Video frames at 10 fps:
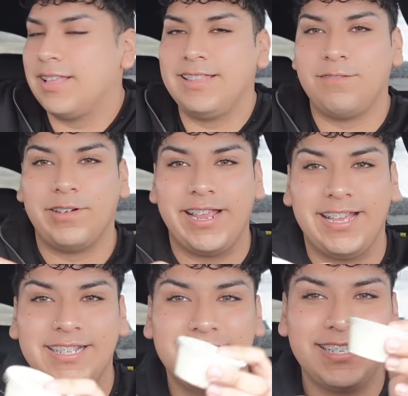The
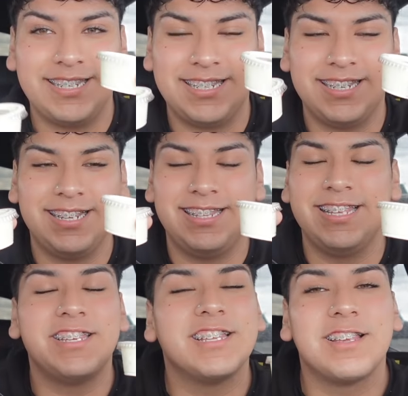ranch.
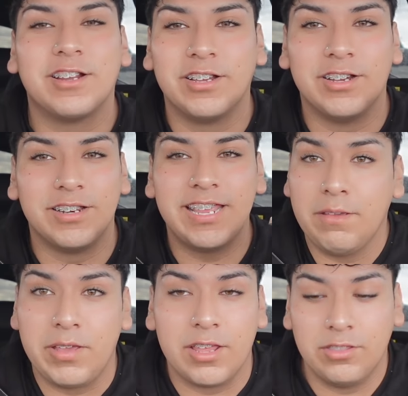These shits are good. He
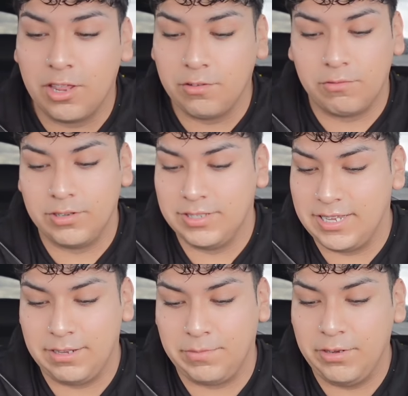gave me another one.
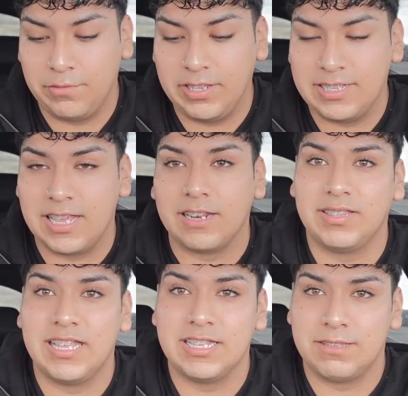Damn, he really said
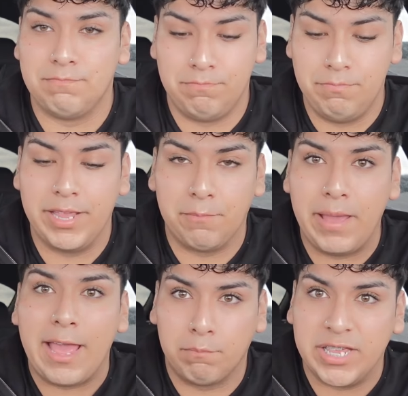this big
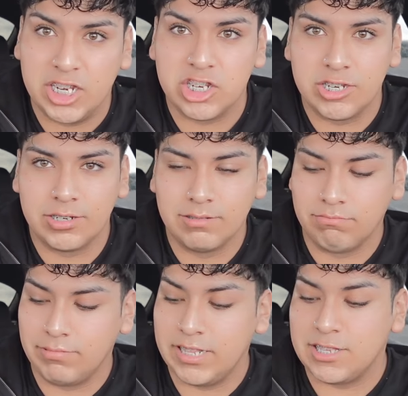bag bitch
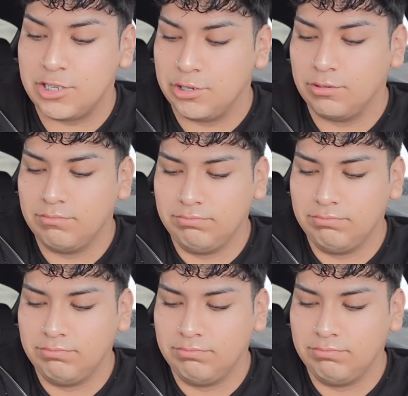needs two.